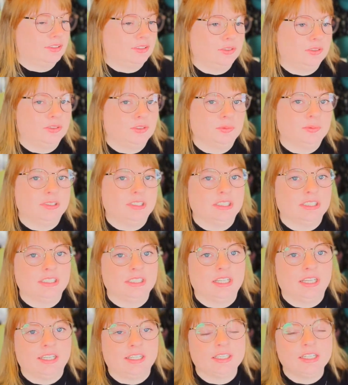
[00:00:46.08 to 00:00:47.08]
going to be
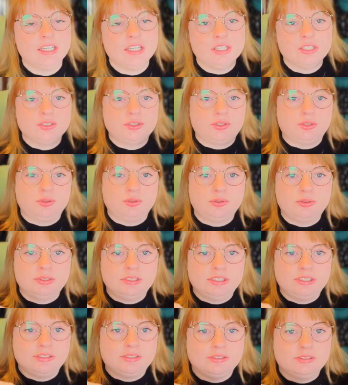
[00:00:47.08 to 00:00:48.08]
like two
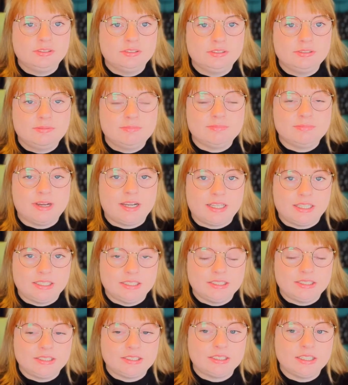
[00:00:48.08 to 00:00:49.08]
little
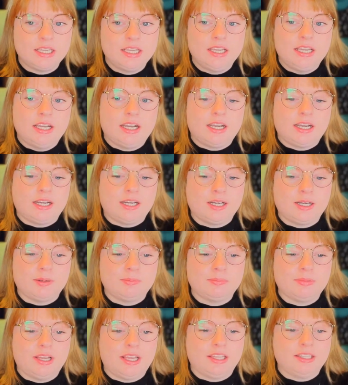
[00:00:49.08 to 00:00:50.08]
mice
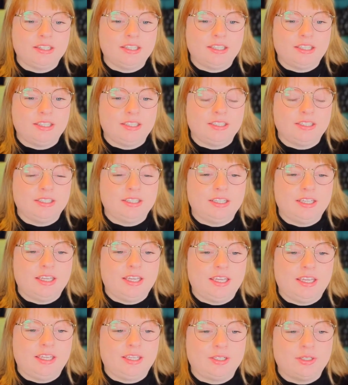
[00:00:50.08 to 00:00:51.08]
and then
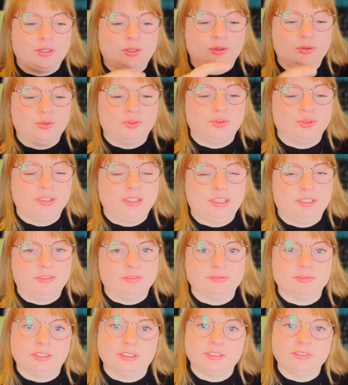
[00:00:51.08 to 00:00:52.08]
a cauldron in
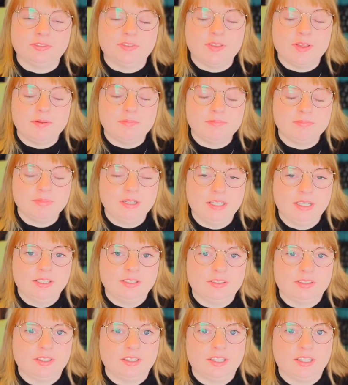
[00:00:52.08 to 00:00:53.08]
front of them
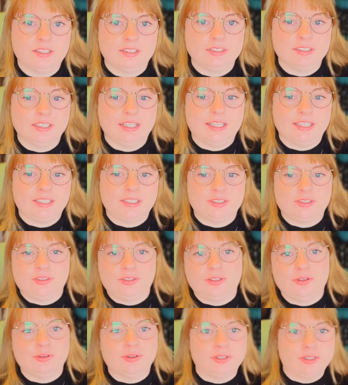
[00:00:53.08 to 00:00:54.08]
so that they're like
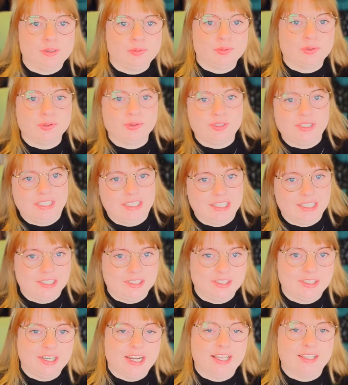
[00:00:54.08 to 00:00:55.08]
stirring a brew
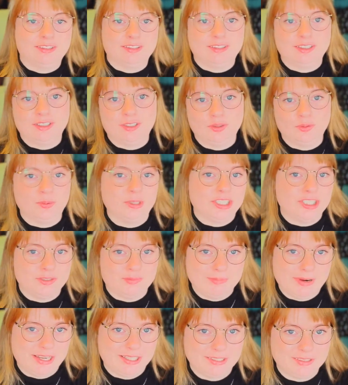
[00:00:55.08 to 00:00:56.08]
together as little witch
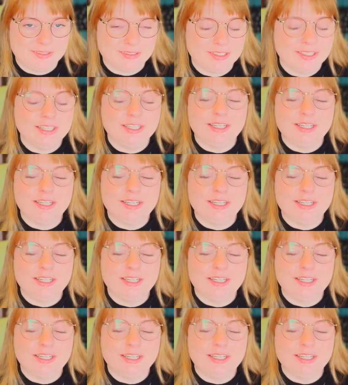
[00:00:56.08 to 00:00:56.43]
mice,